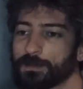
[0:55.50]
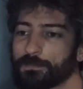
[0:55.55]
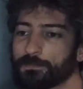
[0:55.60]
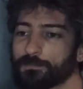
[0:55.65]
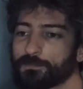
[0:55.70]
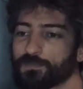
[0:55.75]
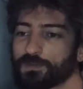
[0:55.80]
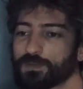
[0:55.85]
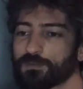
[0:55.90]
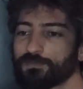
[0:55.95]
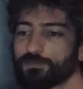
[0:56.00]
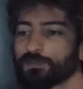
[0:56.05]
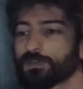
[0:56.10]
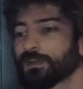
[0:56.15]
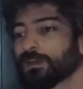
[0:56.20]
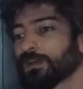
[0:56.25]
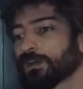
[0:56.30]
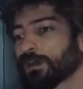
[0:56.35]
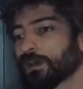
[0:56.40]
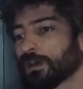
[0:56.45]

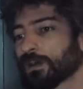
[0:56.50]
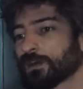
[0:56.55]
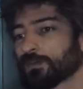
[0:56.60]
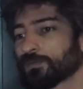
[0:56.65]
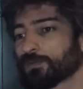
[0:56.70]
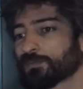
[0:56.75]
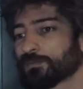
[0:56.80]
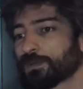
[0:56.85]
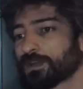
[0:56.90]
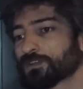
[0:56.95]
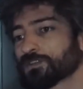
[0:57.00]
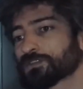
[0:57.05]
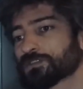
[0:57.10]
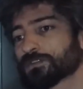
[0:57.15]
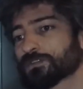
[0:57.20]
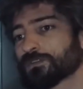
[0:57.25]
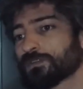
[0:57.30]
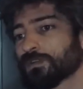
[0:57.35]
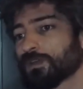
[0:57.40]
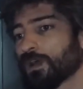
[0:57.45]
briefly, I will
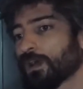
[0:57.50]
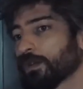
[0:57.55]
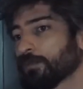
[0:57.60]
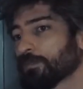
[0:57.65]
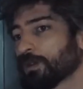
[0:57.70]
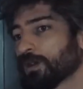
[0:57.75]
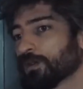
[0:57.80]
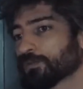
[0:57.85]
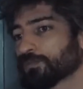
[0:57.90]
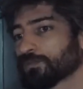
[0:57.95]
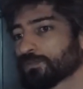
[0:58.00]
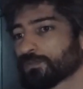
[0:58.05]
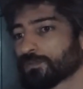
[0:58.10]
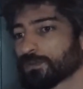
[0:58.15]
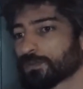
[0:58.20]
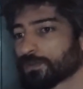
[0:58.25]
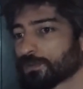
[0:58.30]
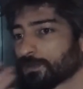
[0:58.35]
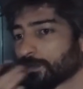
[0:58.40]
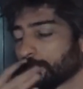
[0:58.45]
mention about
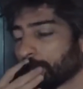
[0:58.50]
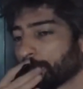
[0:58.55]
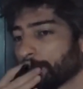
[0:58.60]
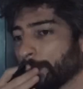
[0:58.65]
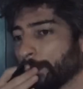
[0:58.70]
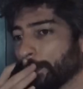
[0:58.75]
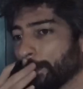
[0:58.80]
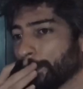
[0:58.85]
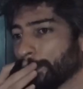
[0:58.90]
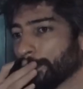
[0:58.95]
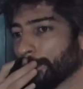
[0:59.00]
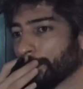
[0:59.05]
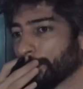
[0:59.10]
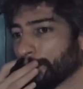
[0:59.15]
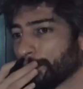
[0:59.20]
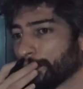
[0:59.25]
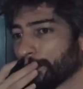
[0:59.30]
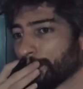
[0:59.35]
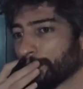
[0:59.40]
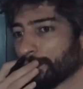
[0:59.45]
the
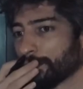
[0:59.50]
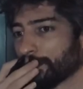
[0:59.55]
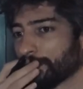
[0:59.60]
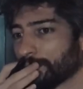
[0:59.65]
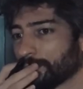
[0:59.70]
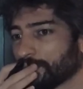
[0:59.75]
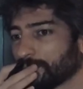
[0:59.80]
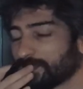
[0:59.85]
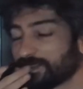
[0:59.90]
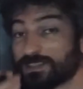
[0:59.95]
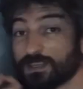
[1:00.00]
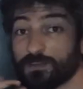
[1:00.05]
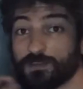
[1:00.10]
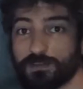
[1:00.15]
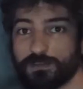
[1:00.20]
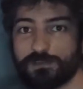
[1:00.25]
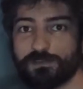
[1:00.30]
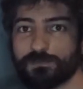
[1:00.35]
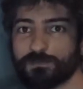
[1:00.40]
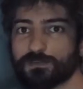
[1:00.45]

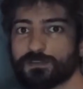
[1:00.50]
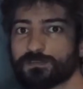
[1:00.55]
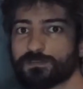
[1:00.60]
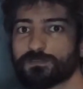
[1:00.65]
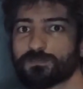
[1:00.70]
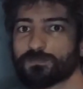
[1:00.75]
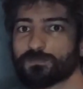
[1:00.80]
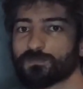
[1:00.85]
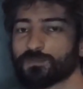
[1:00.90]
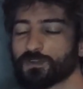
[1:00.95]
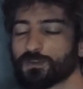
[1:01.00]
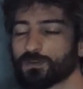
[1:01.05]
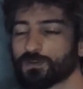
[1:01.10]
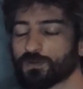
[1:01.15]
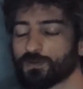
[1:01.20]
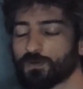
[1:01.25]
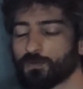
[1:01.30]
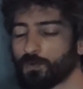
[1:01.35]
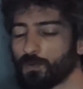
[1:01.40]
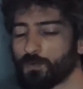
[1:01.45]
series, this
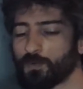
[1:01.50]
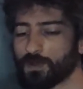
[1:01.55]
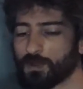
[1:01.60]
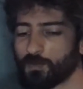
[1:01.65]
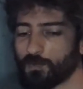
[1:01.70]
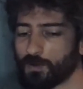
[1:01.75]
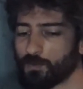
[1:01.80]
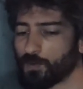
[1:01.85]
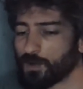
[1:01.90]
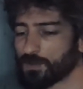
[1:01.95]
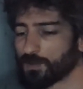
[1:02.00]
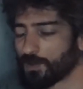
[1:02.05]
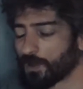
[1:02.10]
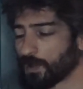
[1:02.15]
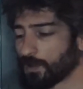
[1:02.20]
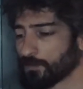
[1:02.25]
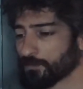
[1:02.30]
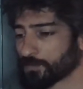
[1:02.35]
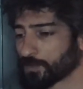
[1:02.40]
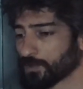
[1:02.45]
video, what
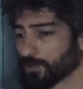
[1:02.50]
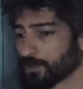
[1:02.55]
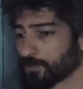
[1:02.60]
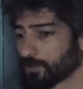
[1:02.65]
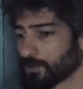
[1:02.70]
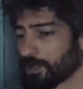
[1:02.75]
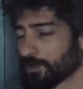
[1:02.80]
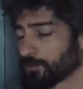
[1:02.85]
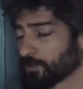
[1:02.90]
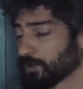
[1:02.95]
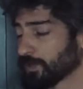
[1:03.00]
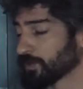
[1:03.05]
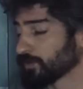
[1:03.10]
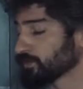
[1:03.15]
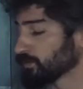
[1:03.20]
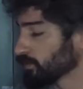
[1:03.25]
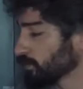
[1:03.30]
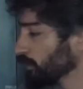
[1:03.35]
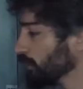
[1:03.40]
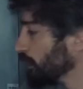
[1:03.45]
I'm
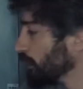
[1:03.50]
going to